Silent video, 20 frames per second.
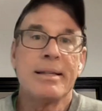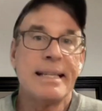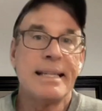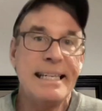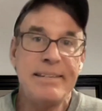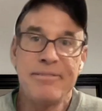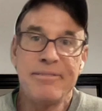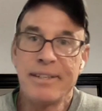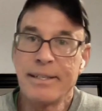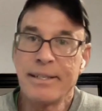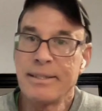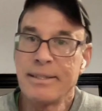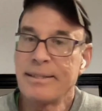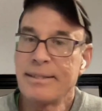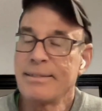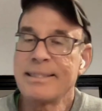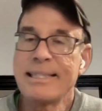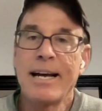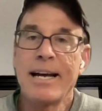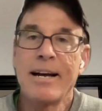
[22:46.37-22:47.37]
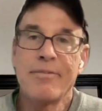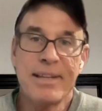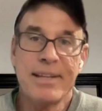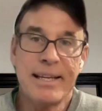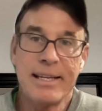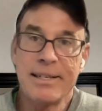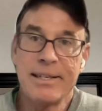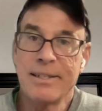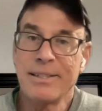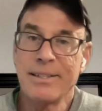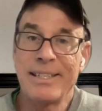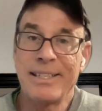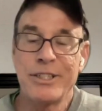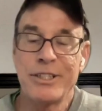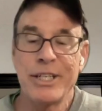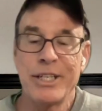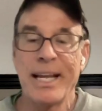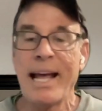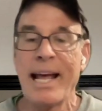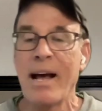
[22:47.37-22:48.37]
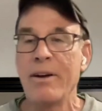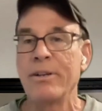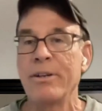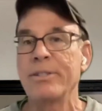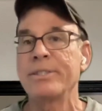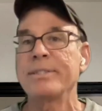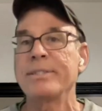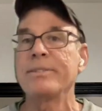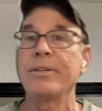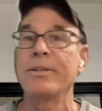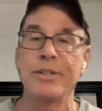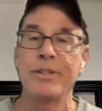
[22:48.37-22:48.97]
leave it, stay off the kitchen counters,